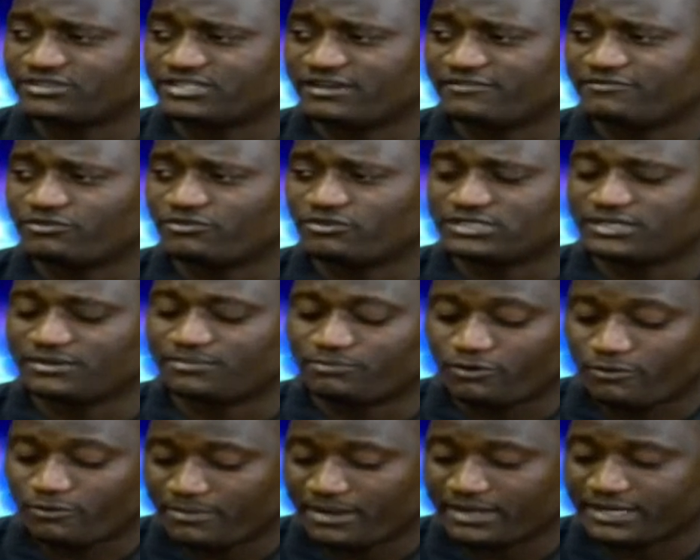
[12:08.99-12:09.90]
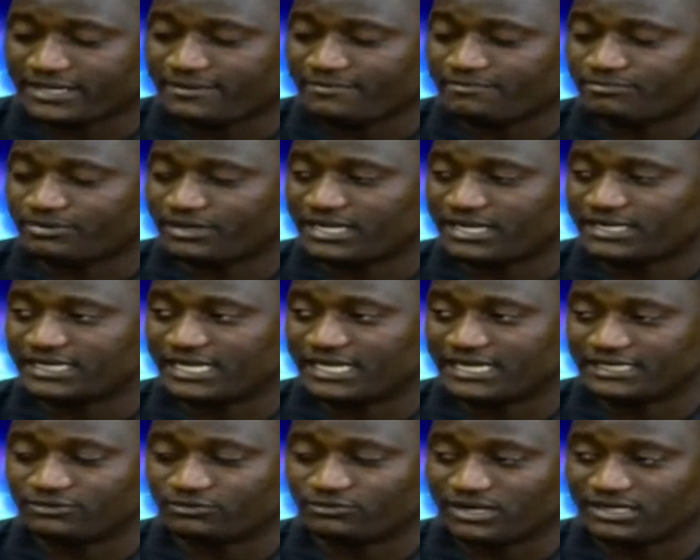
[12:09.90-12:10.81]
They have got a proper game plan
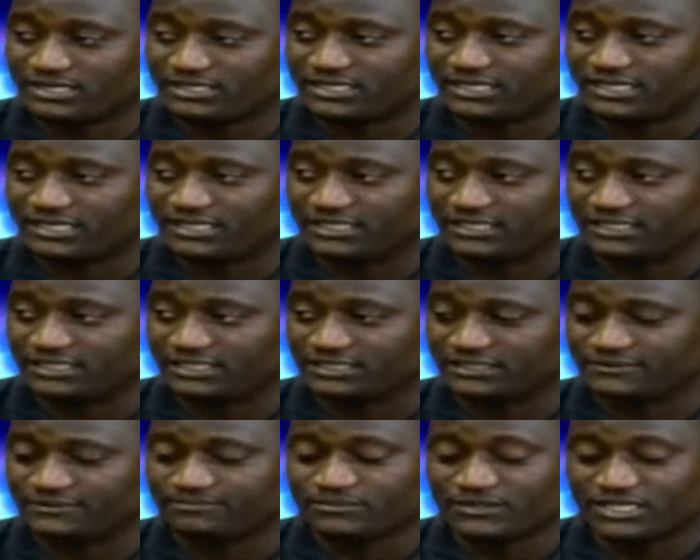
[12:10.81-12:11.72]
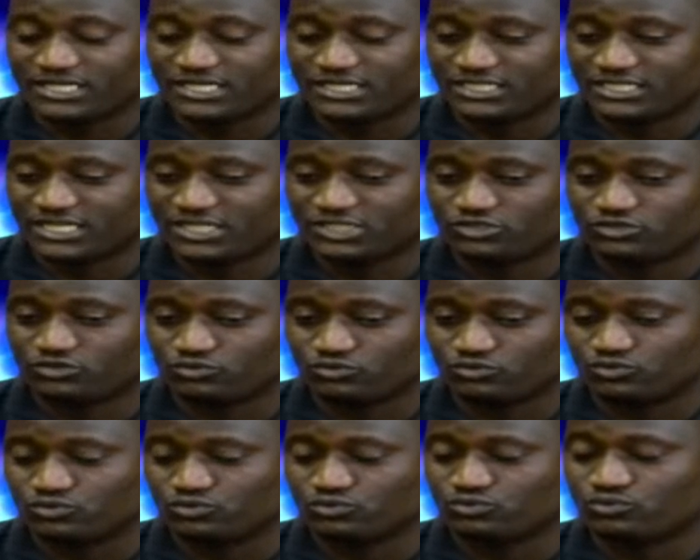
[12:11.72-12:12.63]
and what they intend to
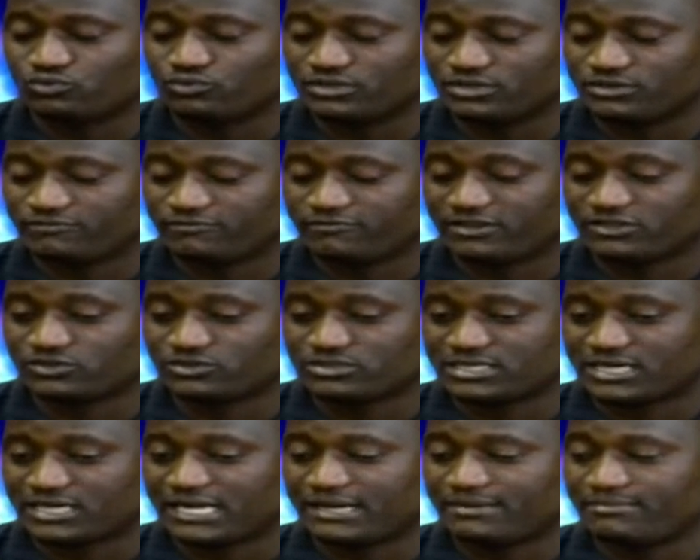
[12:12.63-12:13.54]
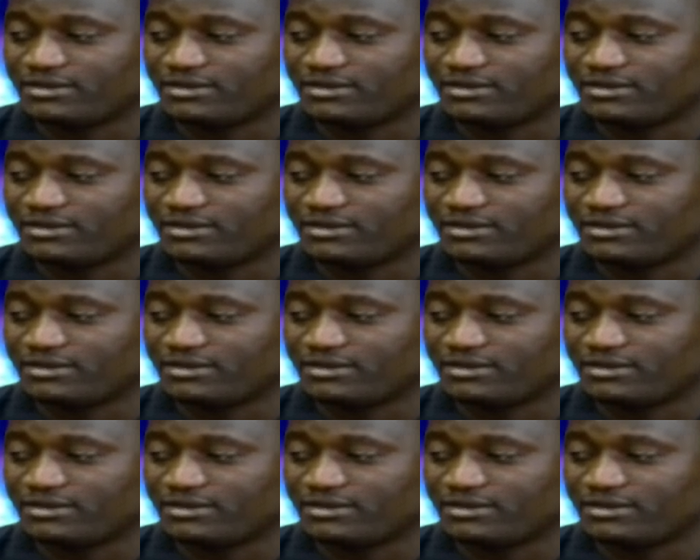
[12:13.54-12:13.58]
do with Fashion Sakala.